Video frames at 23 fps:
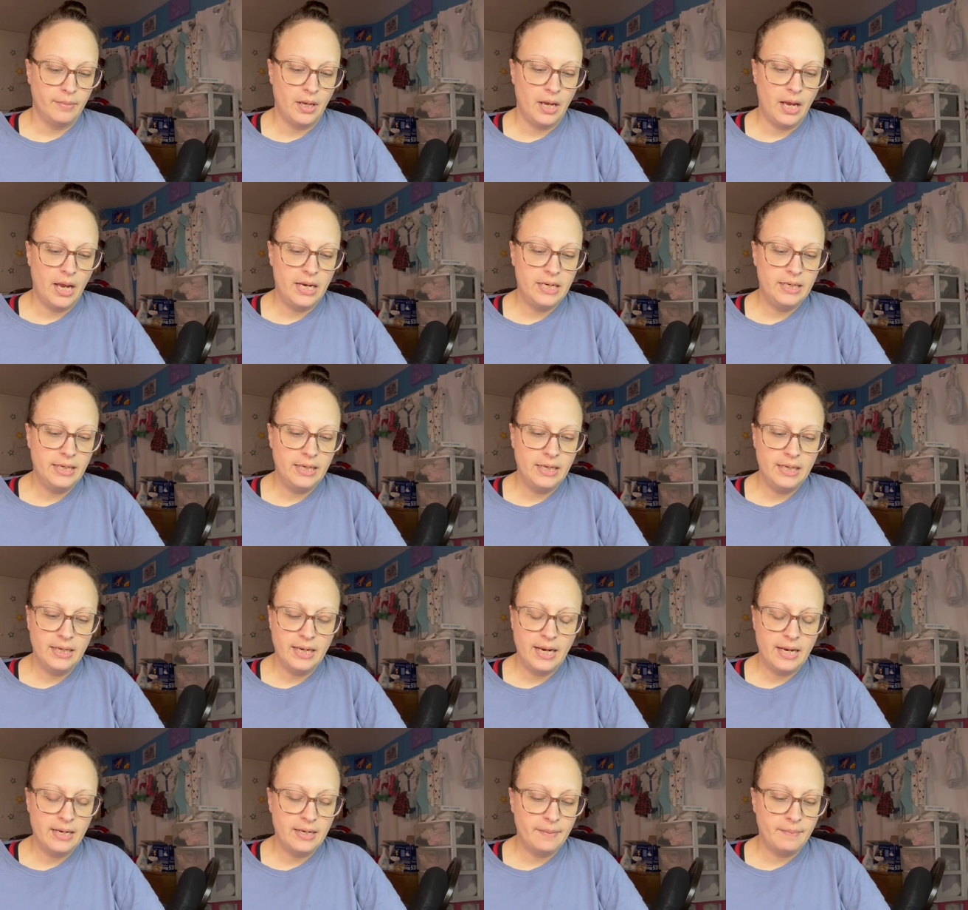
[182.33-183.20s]
I didn't
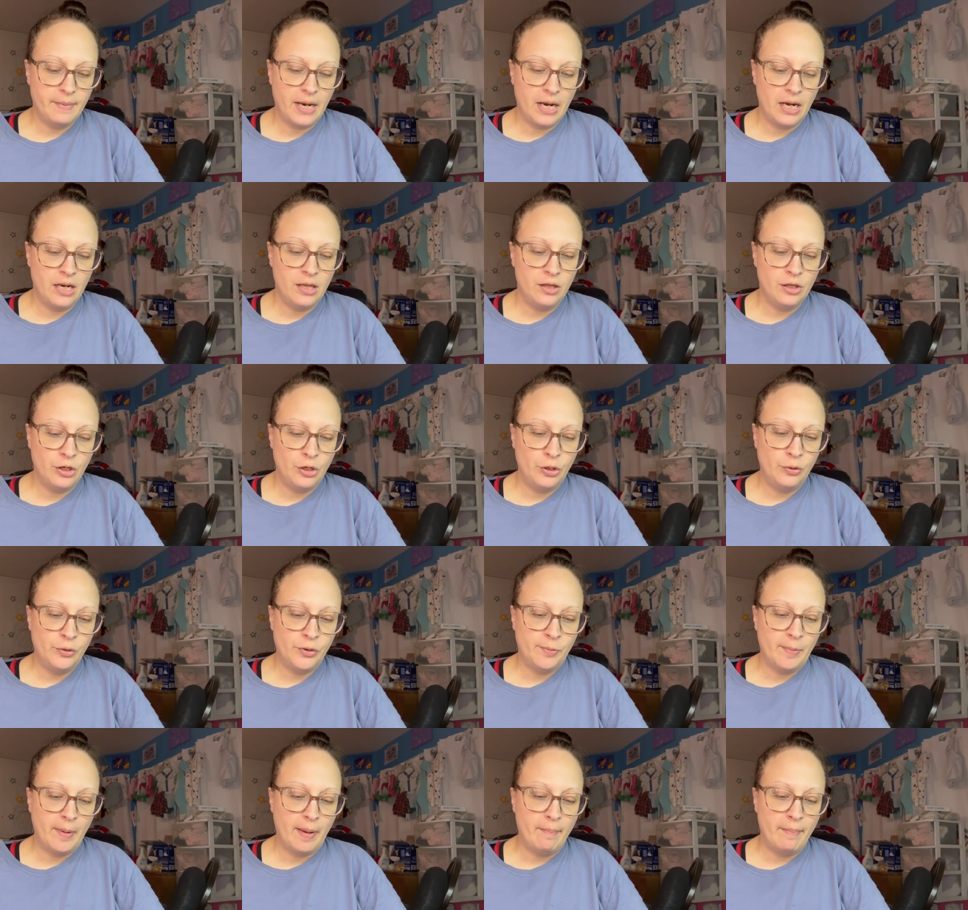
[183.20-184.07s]
end up getting the
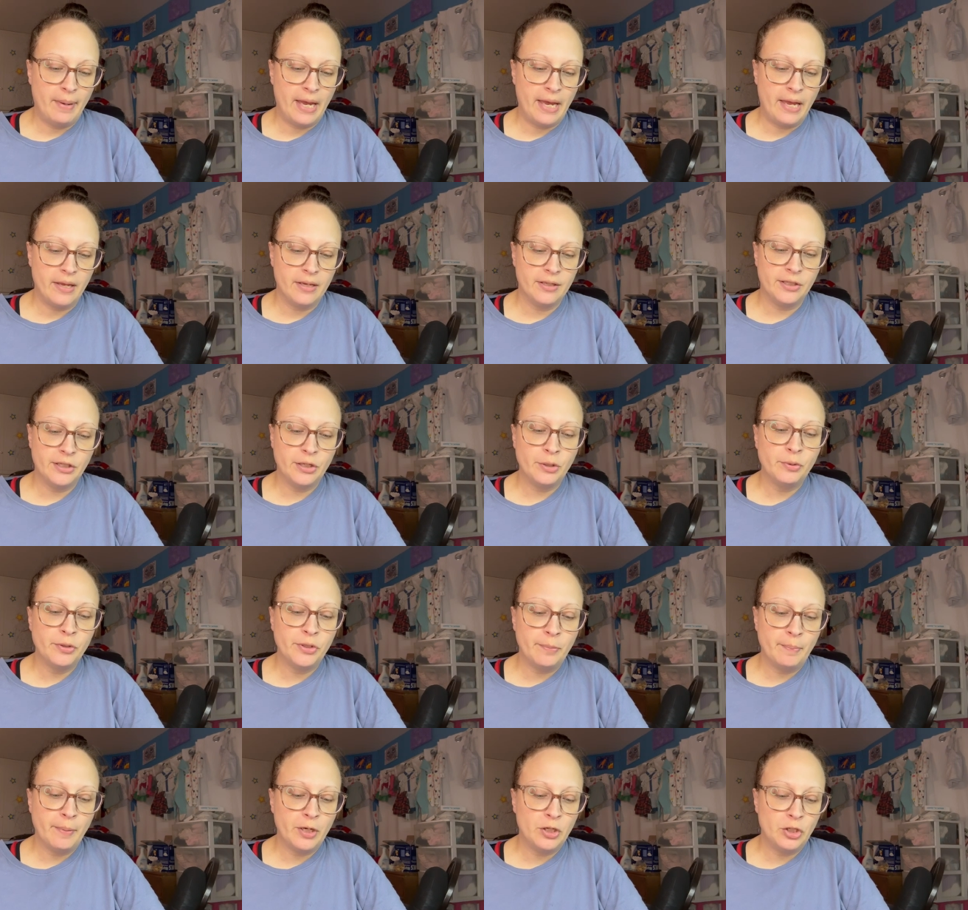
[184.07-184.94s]
Goosebump palettes. There was
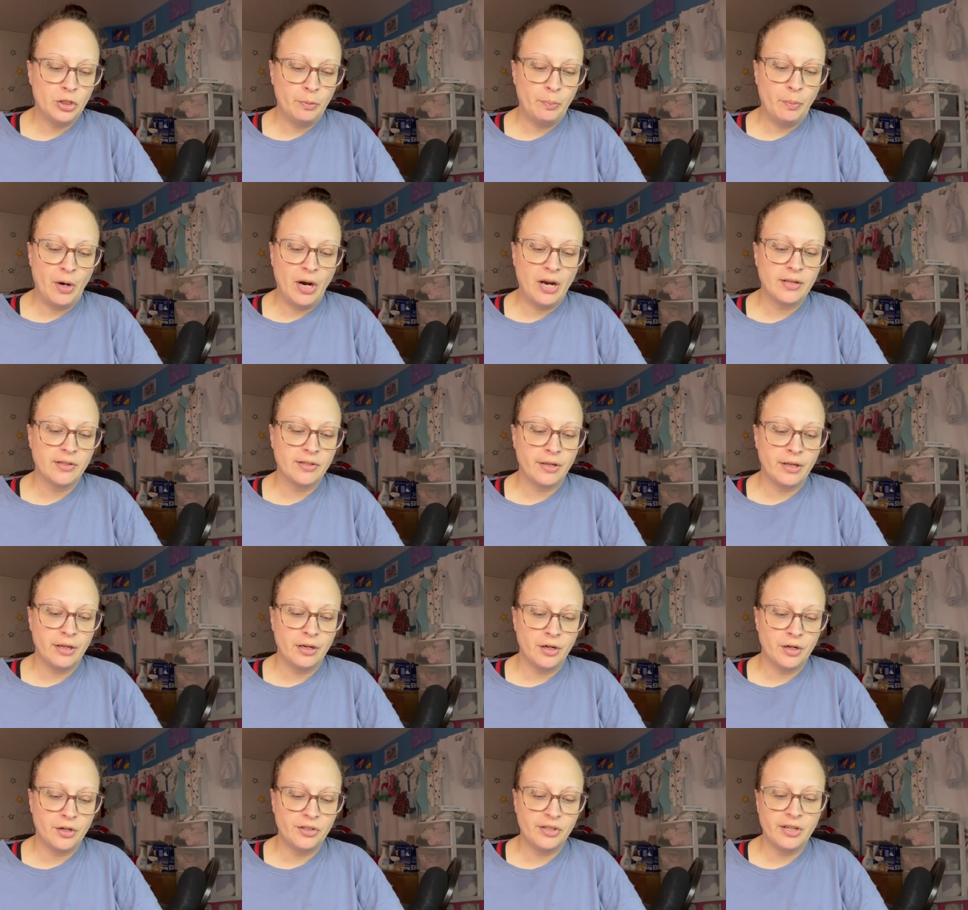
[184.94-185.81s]
a bunch of pressed
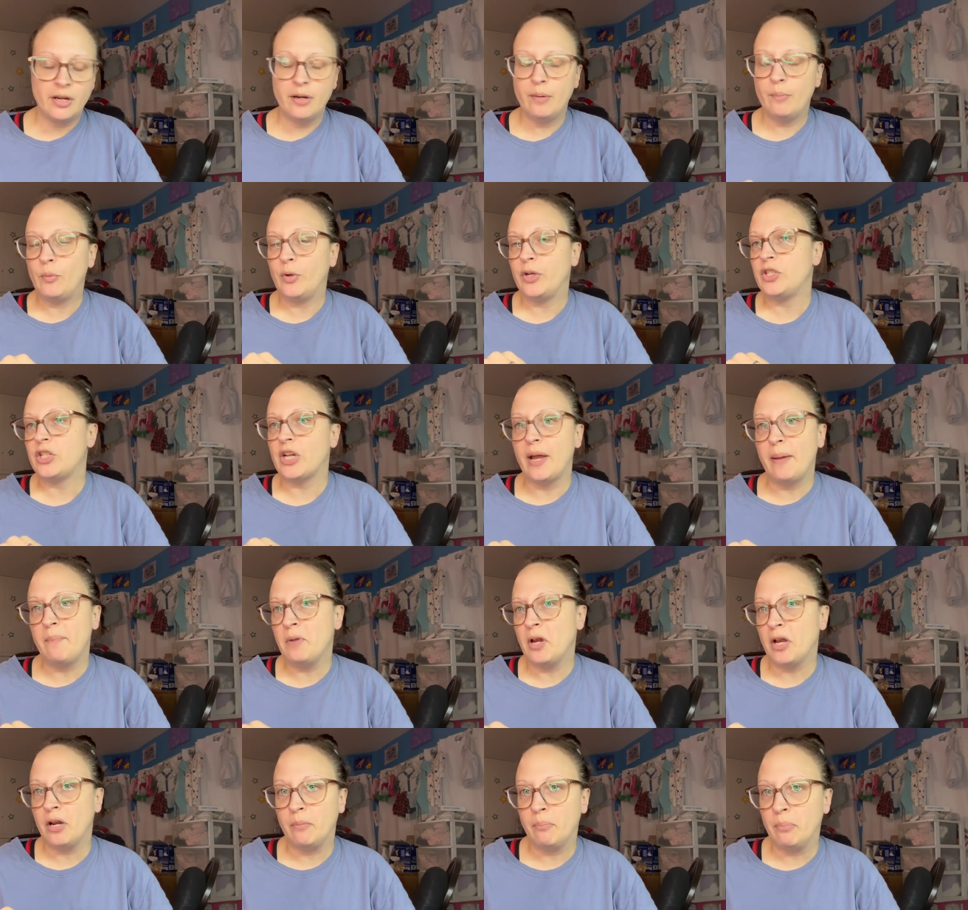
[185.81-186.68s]
glitters in them, which I'm
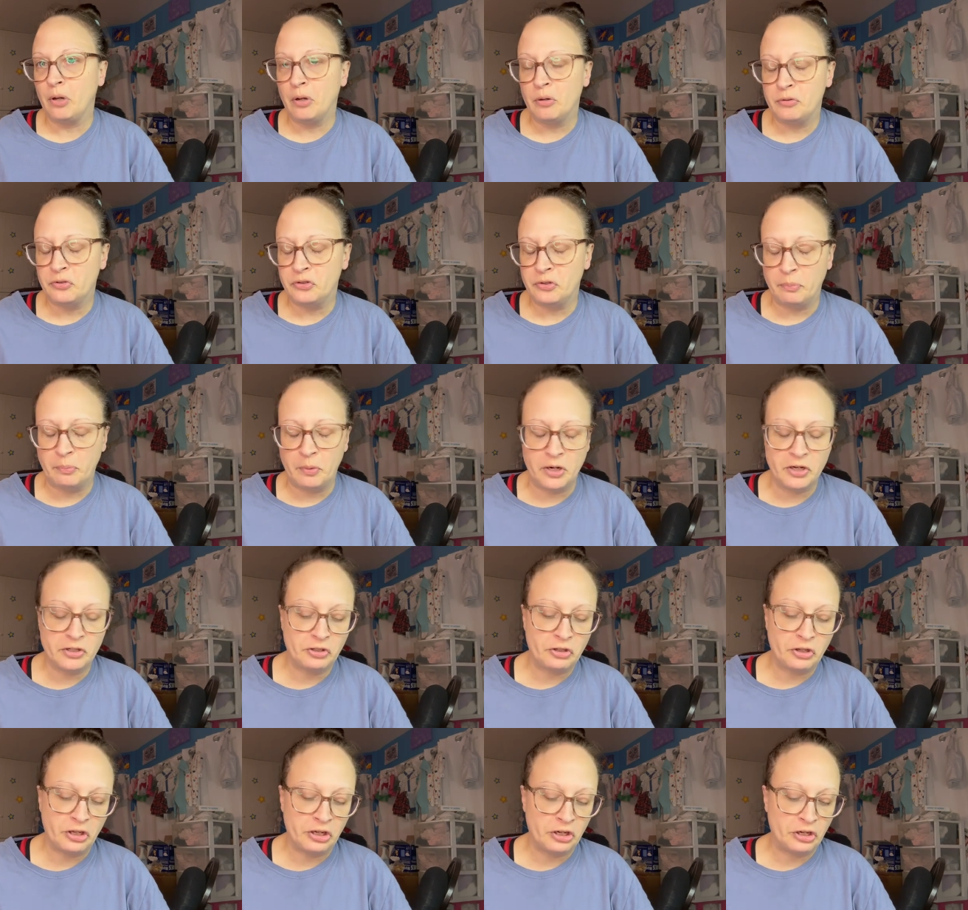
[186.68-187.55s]
not opposed to pressed
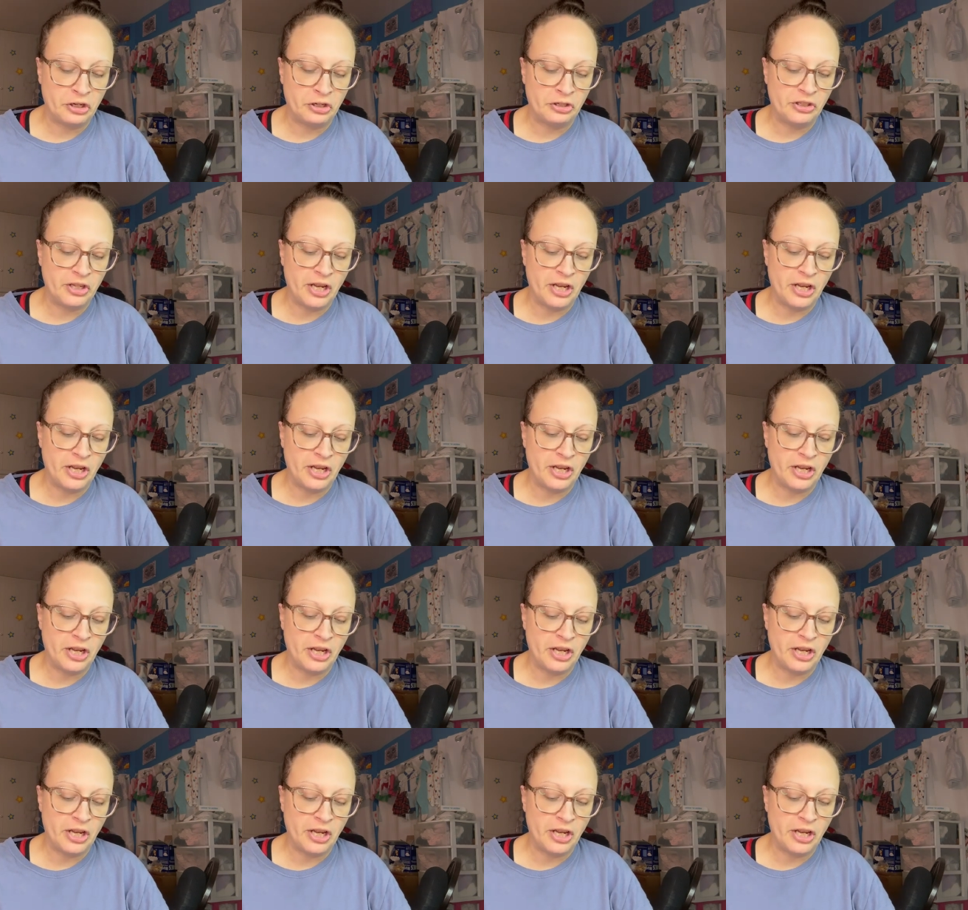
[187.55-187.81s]
glitters.